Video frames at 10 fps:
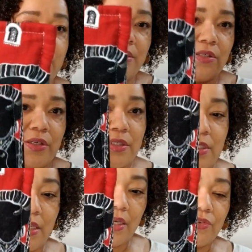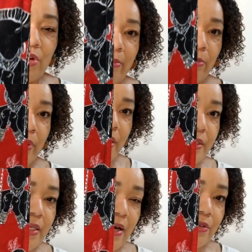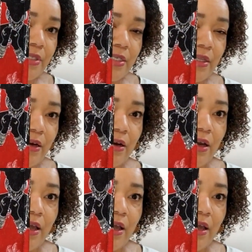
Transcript: as you can see, Tribal Monkey is housed in there.